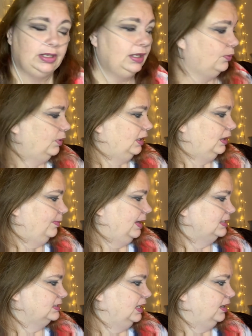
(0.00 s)
like one of the
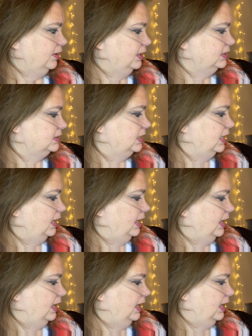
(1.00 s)
mascaras
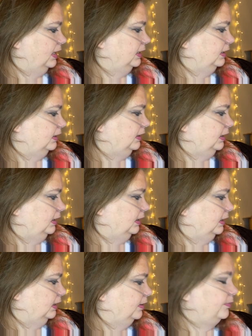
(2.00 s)
and the